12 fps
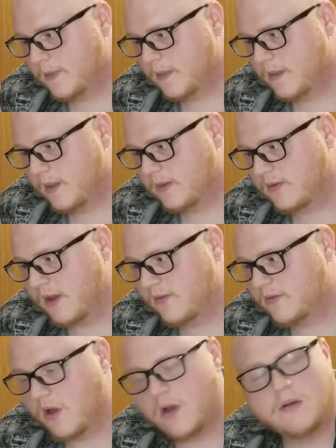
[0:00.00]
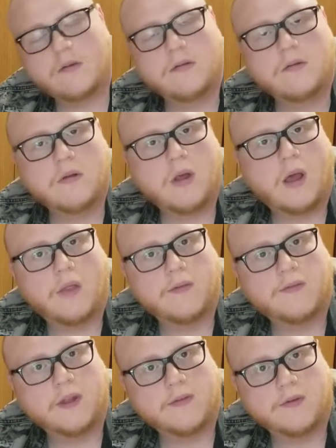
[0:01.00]
It takes on the
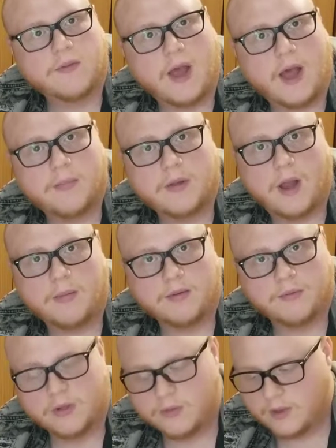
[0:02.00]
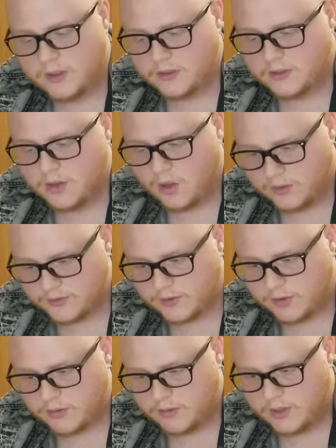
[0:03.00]
flavor of the Hobgoblin really well
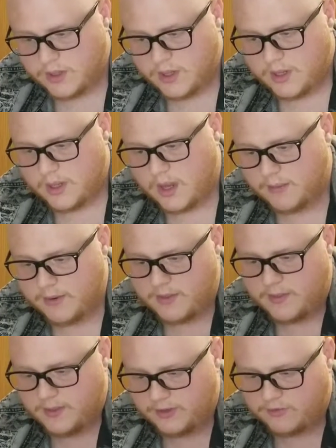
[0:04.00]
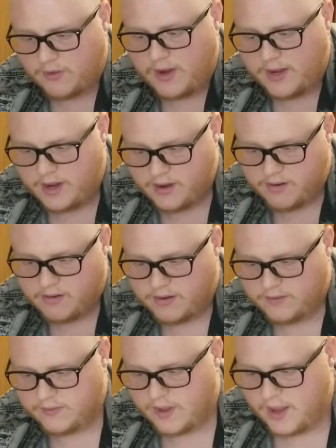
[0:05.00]
also. And then this right here
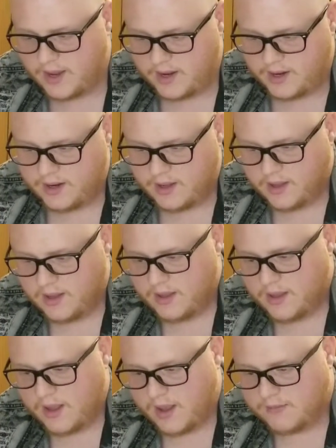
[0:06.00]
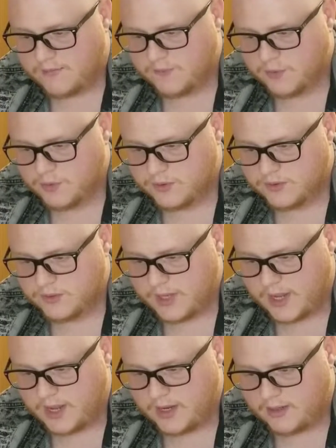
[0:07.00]
is a fruit
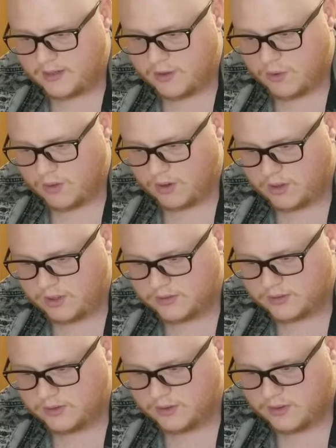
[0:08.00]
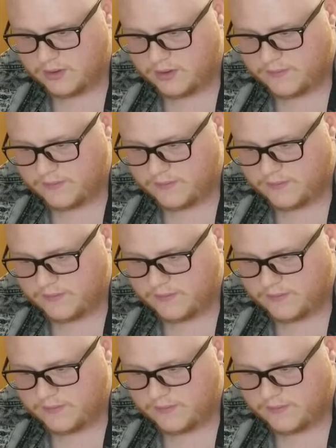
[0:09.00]
and yogurt cluster